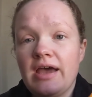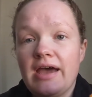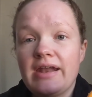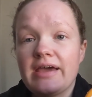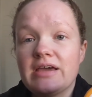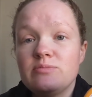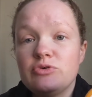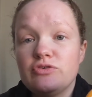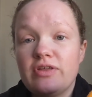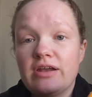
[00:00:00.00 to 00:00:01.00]
I can
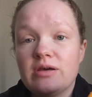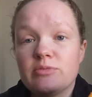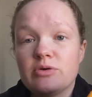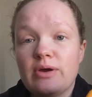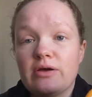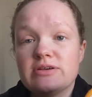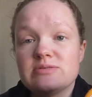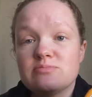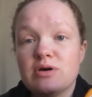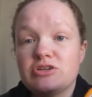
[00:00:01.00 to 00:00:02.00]
move that number around as
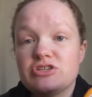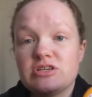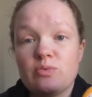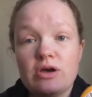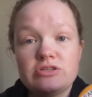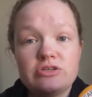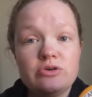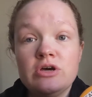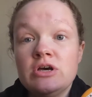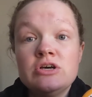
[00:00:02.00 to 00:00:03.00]
much as I want to.
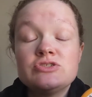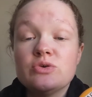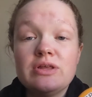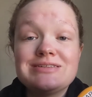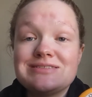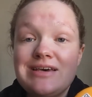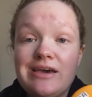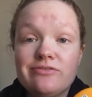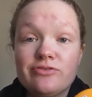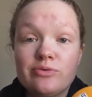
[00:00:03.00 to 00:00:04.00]
So let's
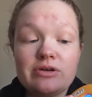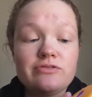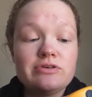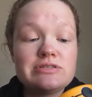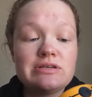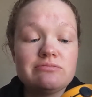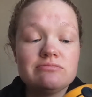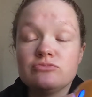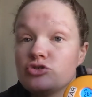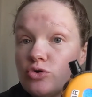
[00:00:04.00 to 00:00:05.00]
say, for whatever reason,
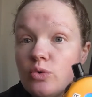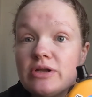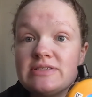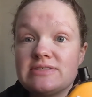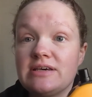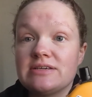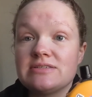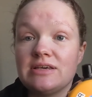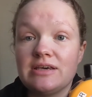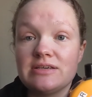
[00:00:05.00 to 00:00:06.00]

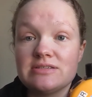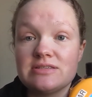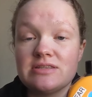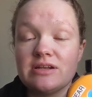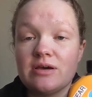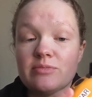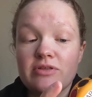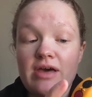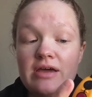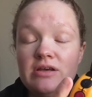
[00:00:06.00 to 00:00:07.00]
26 is the number
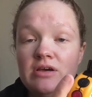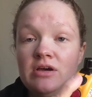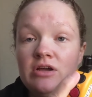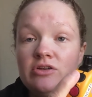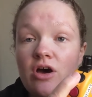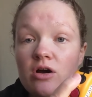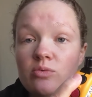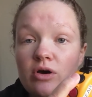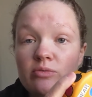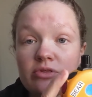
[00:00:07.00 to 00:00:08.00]
that dog
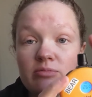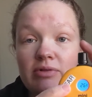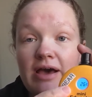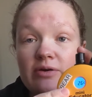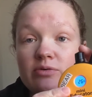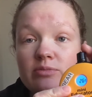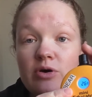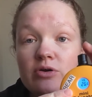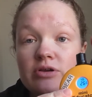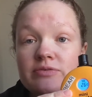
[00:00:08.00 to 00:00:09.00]
1 with the black
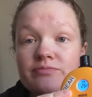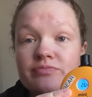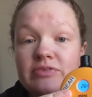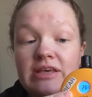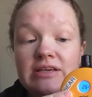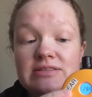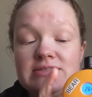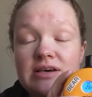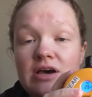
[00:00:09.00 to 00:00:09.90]
remote needs.